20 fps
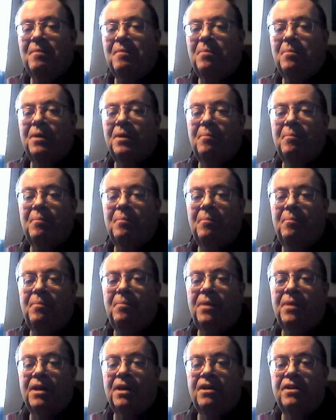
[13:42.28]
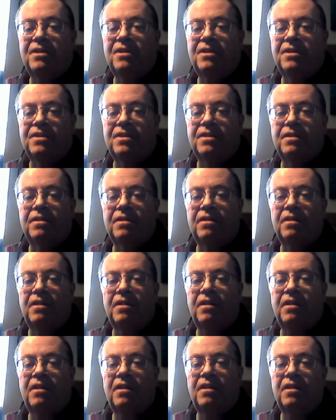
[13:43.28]
But because
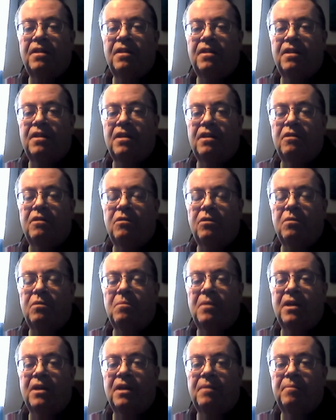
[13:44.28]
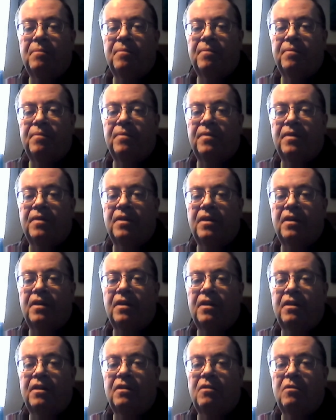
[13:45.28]
the economy
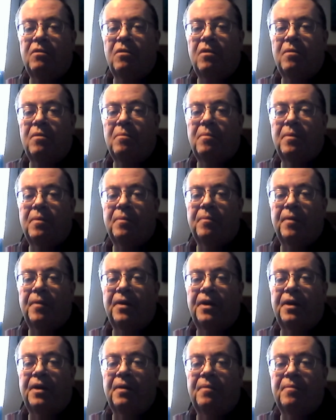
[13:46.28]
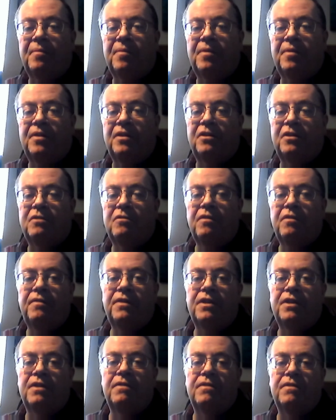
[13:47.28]
in Europe, the
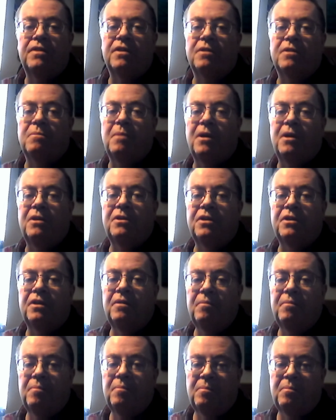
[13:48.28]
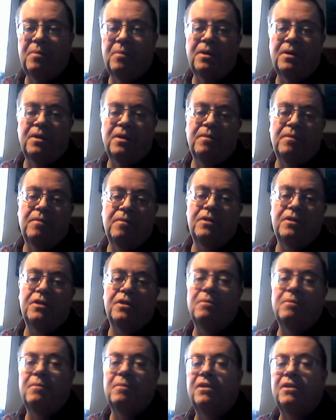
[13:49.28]
derivatives exposure by the
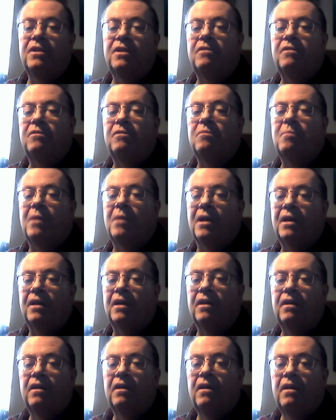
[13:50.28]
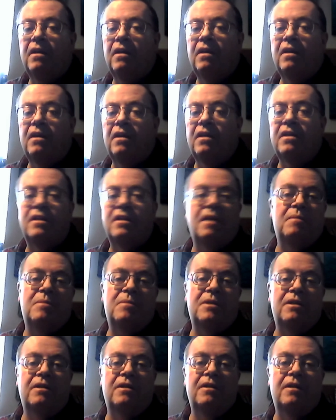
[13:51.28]
German central bank is
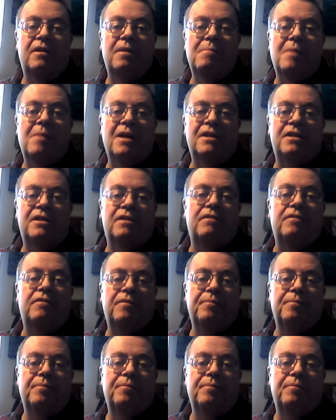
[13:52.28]
absolutely massive.